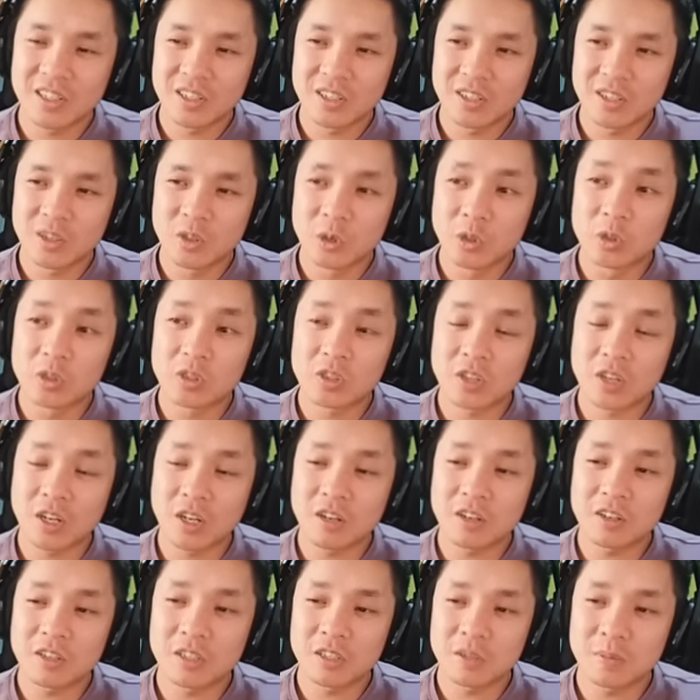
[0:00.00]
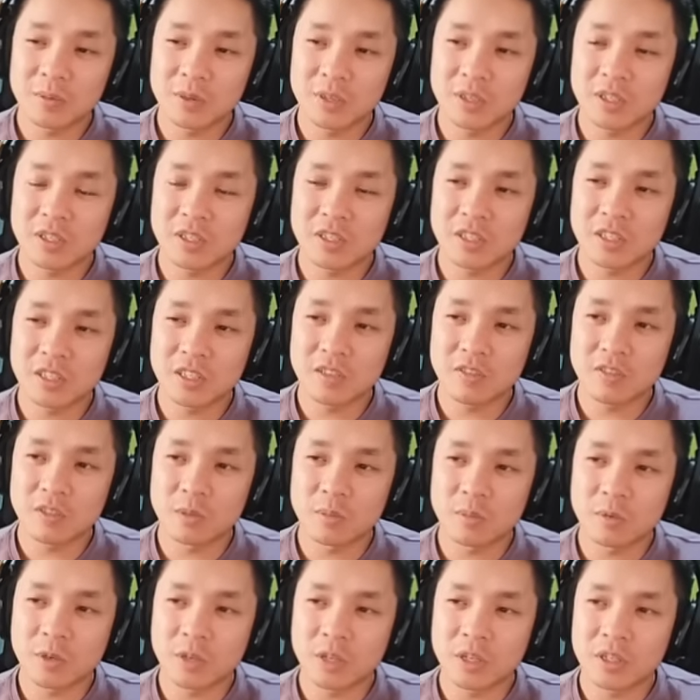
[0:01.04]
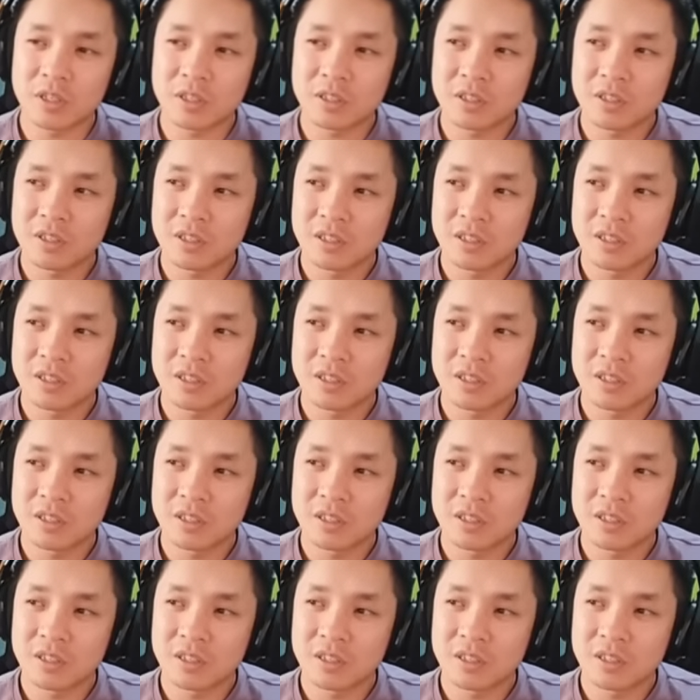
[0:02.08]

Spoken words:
No Cyrus, but he does have Sabrina.